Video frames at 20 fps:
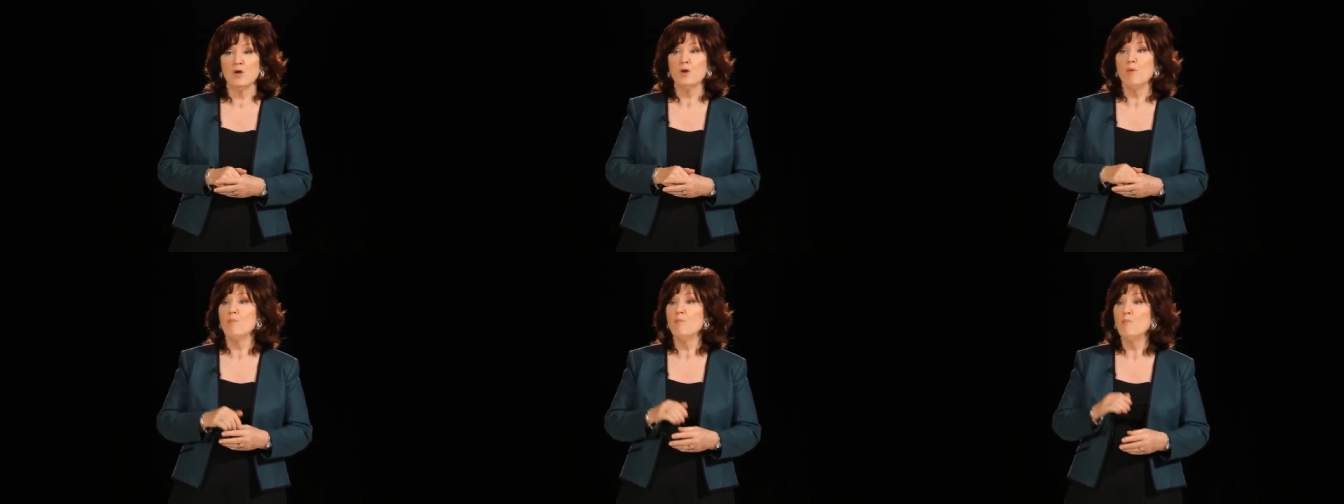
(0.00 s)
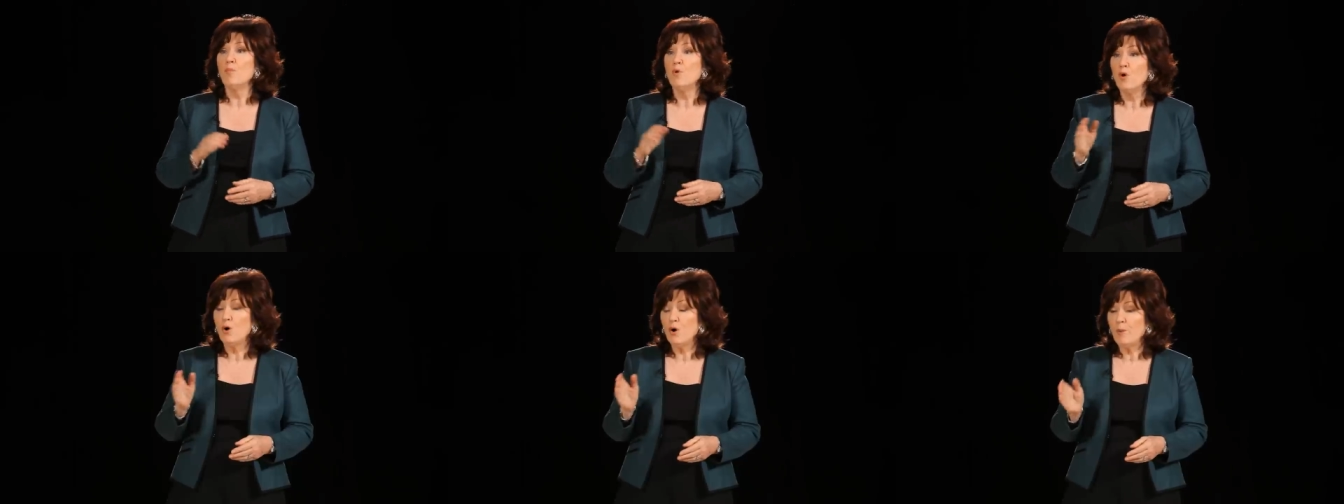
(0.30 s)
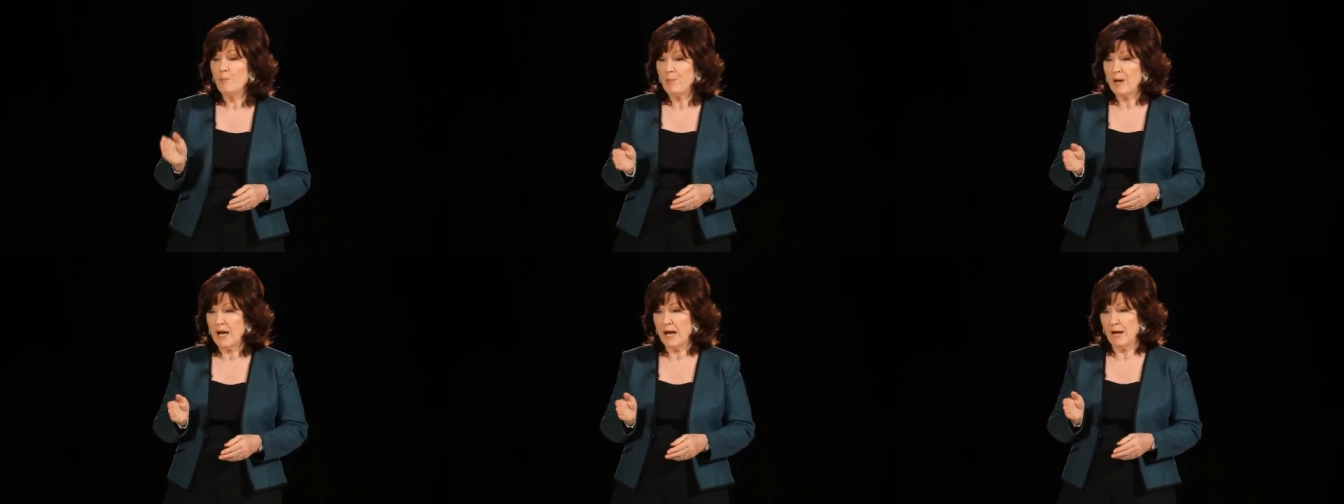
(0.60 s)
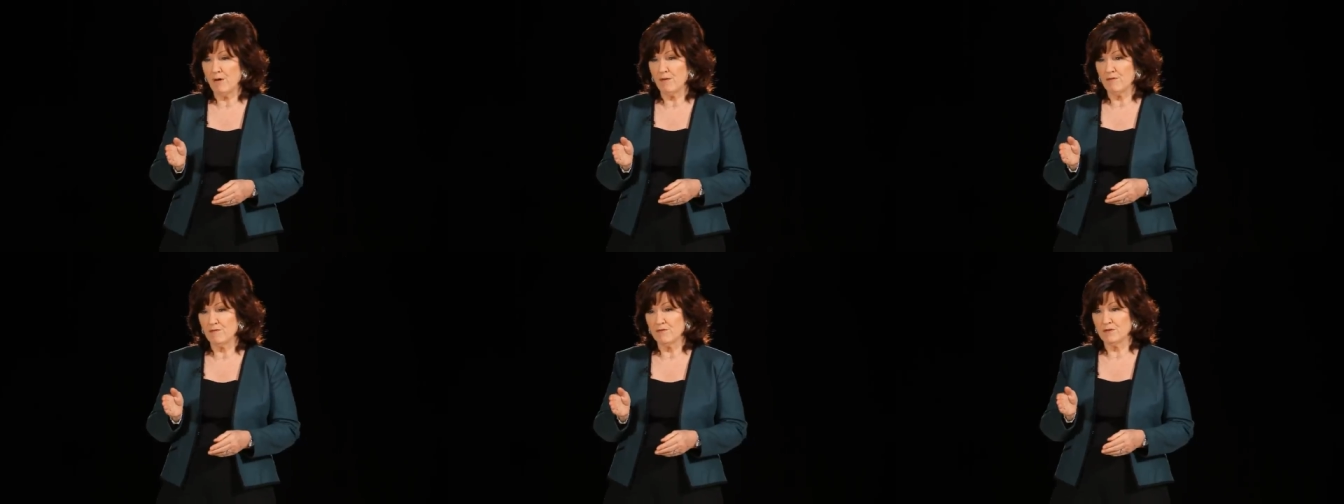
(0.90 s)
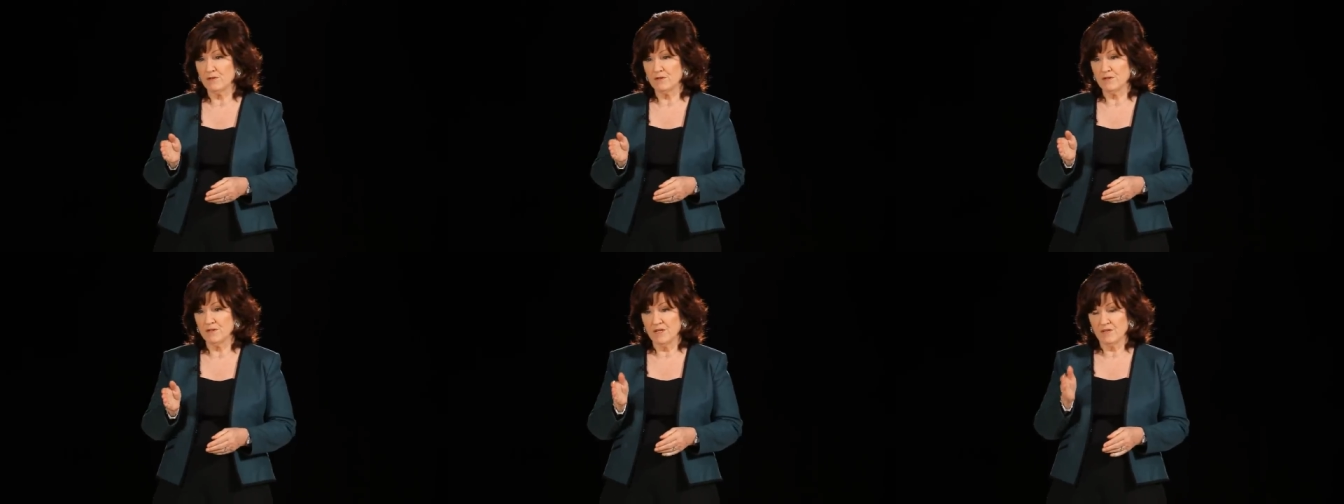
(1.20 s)
more
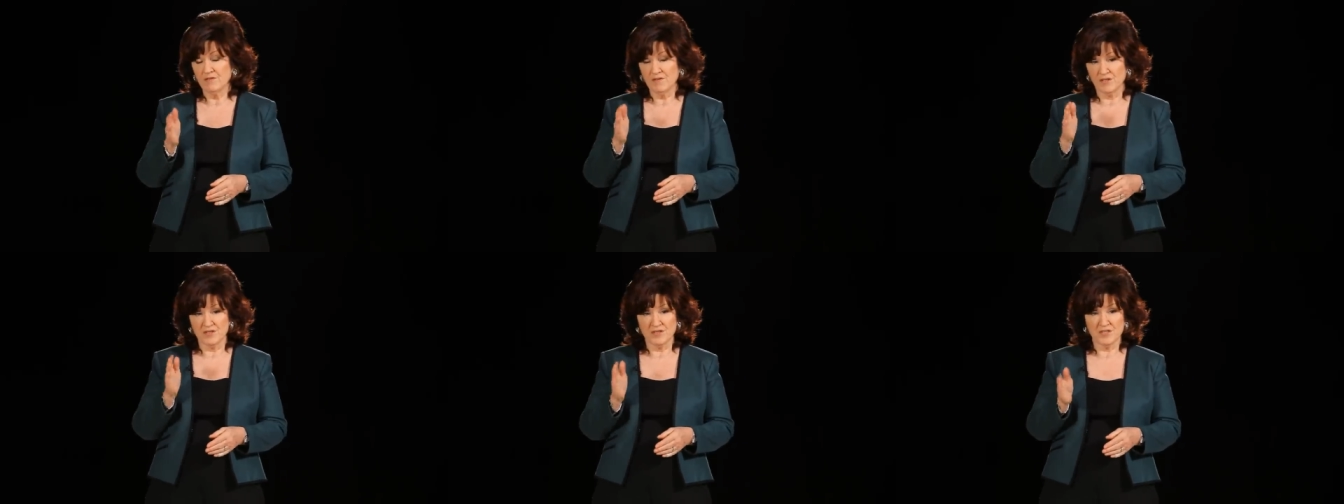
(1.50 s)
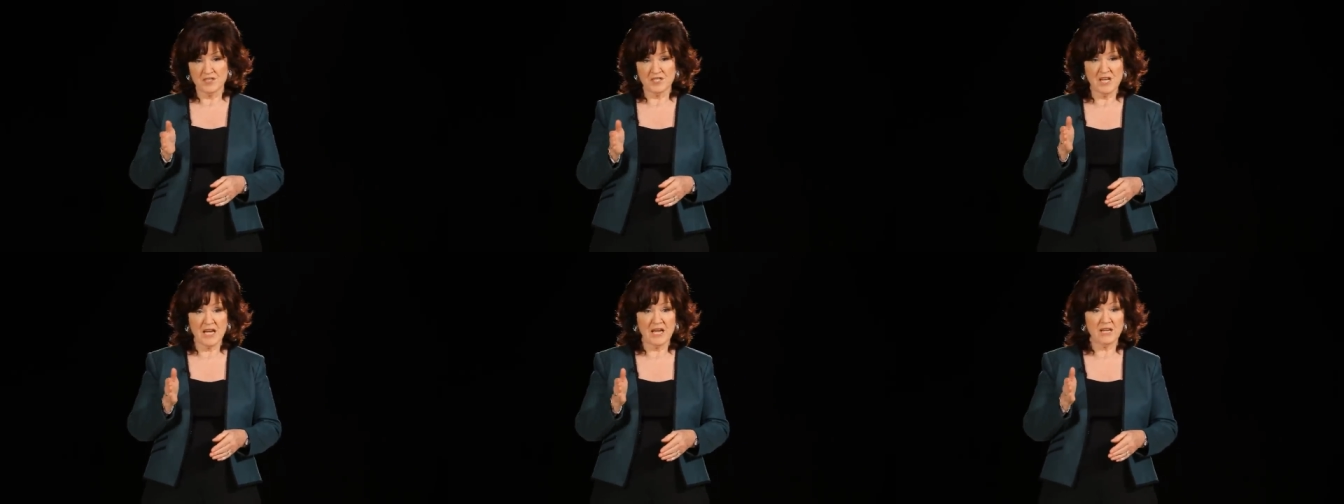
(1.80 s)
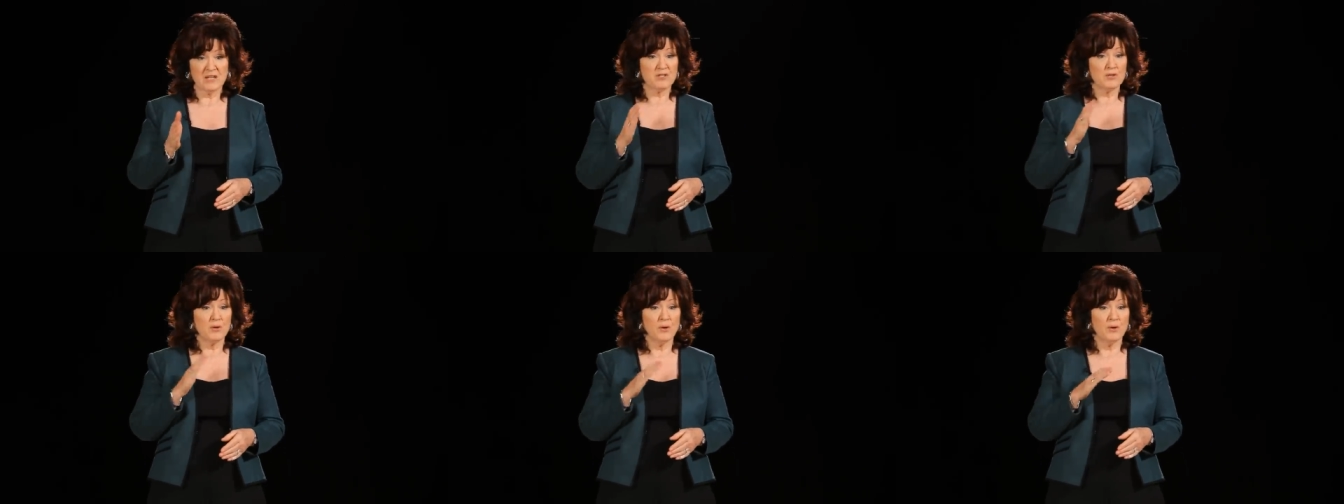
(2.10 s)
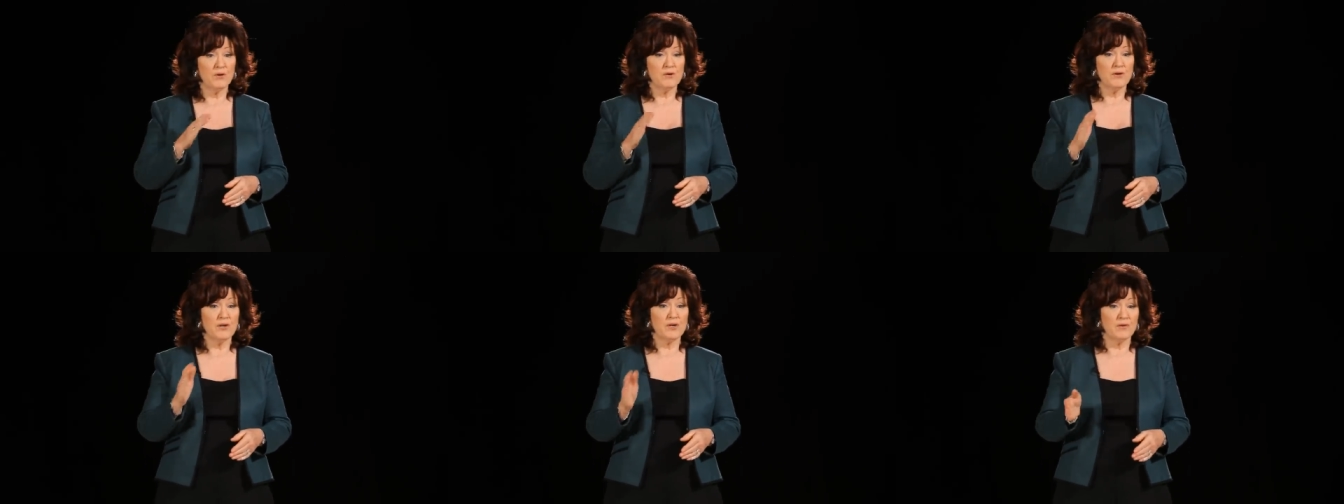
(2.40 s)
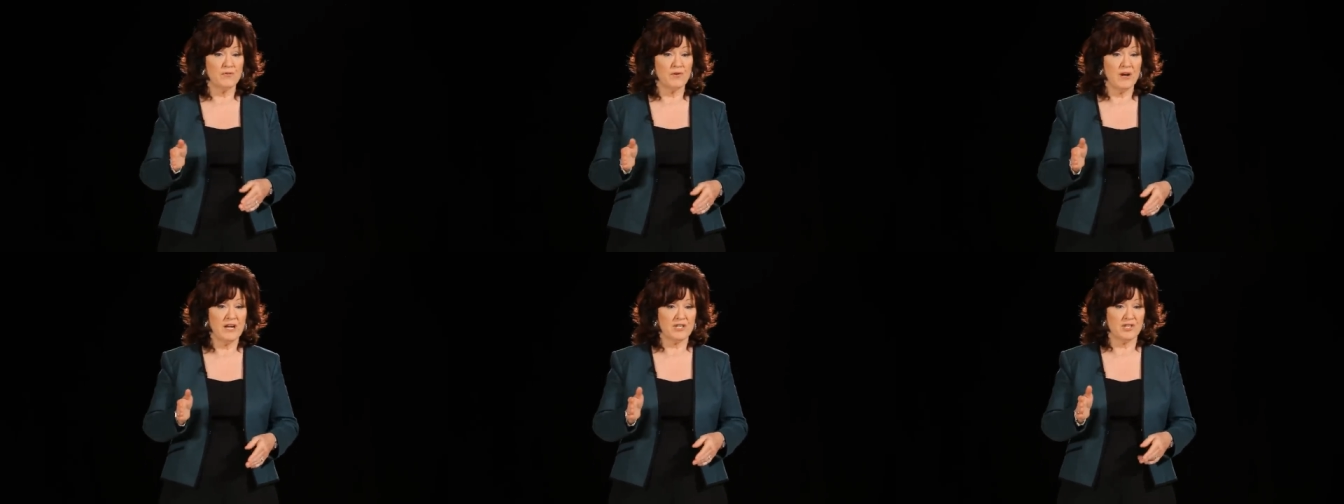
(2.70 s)
powerful than sex or
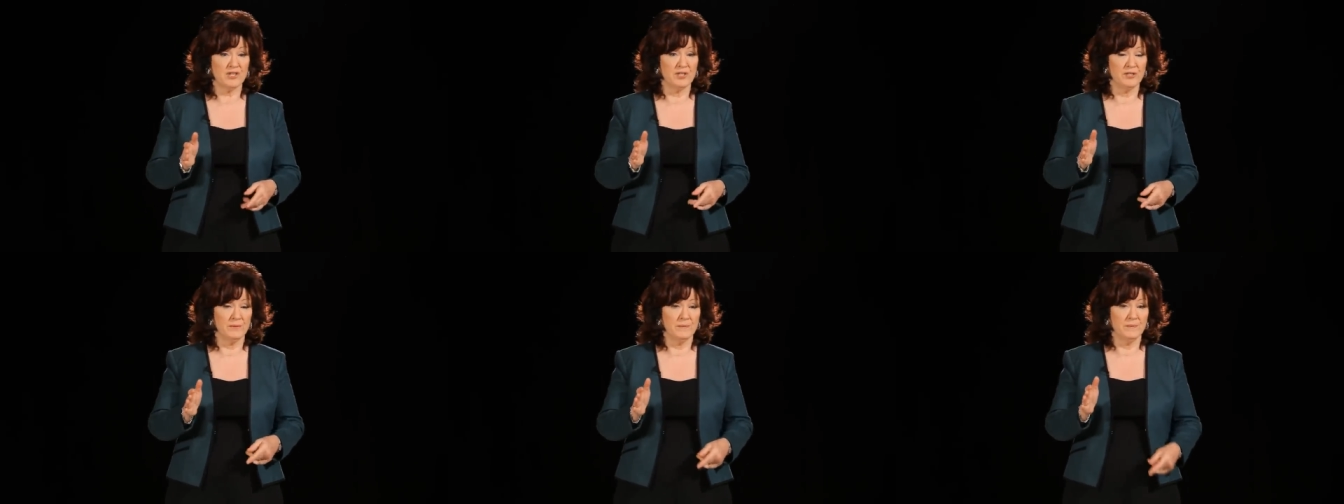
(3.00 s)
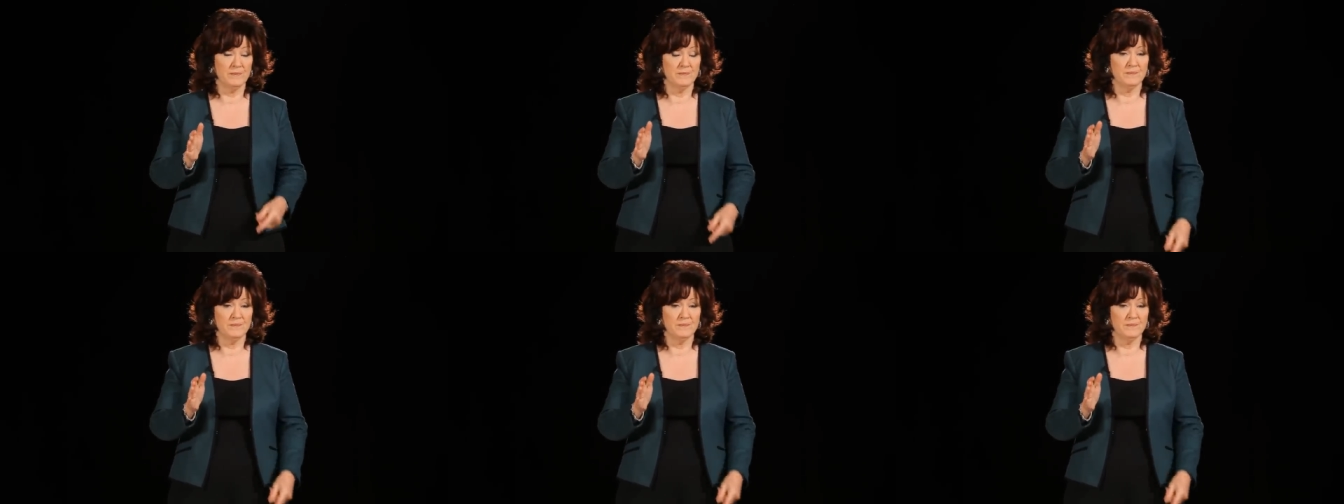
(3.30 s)
aggression.